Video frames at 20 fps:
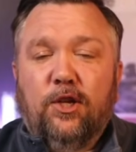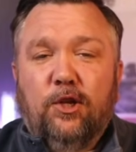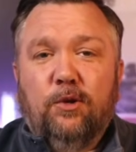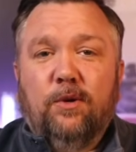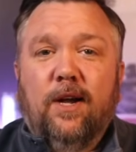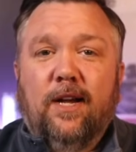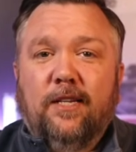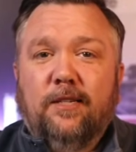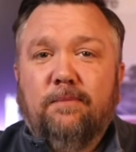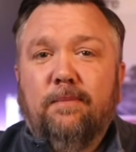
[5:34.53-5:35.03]
You
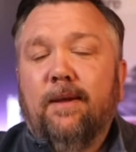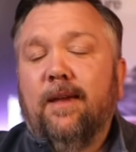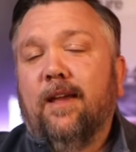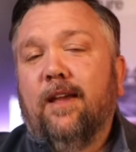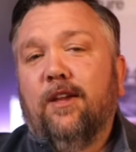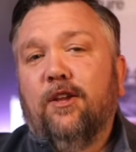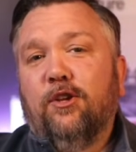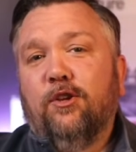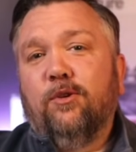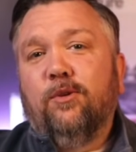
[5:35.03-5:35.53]
guys
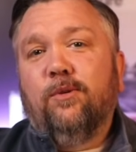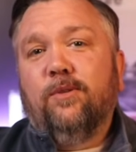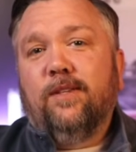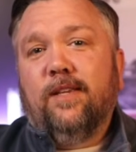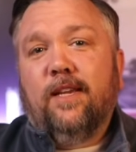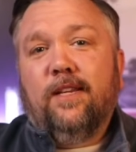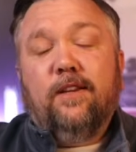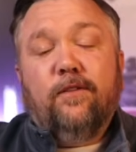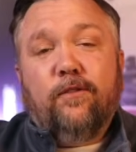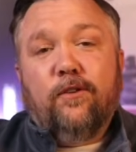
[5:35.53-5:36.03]
may use
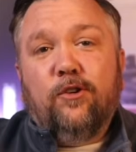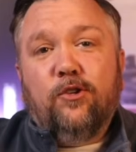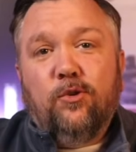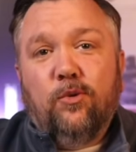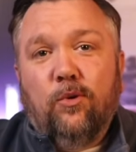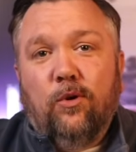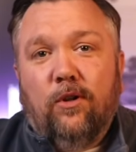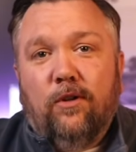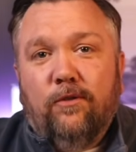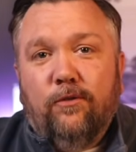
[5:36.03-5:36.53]
a different
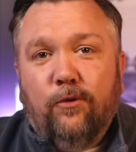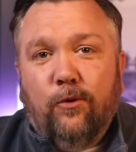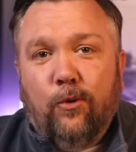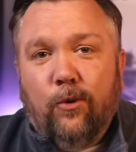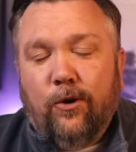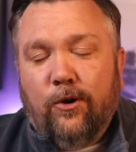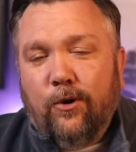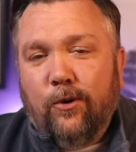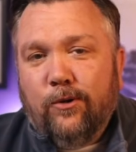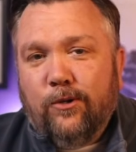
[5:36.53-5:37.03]
tool
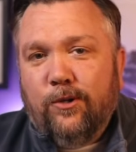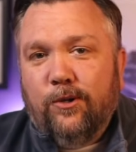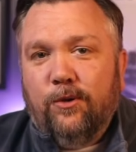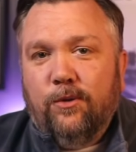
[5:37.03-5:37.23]
for your to-do